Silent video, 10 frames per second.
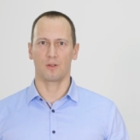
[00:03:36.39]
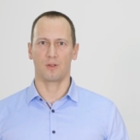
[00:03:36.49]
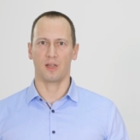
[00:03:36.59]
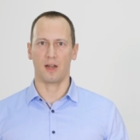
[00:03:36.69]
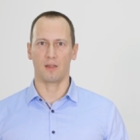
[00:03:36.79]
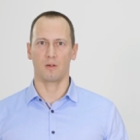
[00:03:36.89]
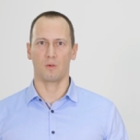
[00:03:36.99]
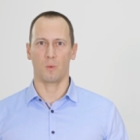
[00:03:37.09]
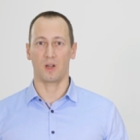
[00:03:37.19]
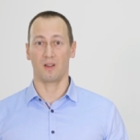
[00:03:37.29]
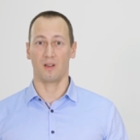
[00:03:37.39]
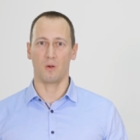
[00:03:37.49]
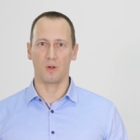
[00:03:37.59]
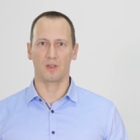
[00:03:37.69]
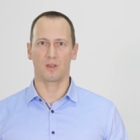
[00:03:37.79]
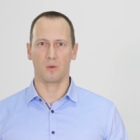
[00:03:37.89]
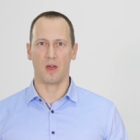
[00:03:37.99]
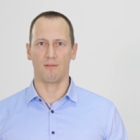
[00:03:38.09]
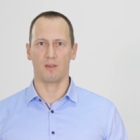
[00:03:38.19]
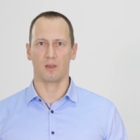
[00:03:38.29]
to tell you when the load is too
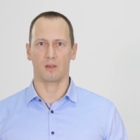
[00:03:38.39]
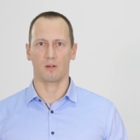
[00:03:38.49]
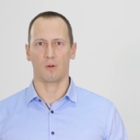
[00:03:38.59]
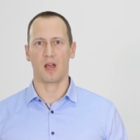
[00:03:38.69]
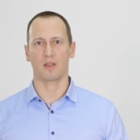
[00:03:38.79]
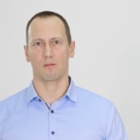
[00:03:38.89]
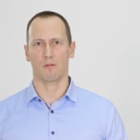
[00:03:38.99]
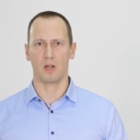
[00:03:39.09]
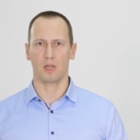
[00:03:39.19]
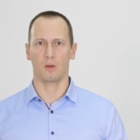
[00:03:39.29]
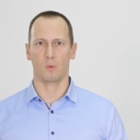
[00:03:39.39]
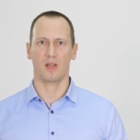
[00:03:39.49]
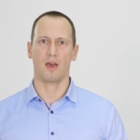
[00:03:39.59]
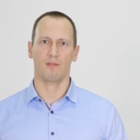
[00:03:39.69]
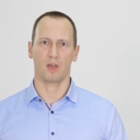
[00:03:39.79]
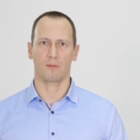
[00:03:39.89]
heavy or has a run-in with heavy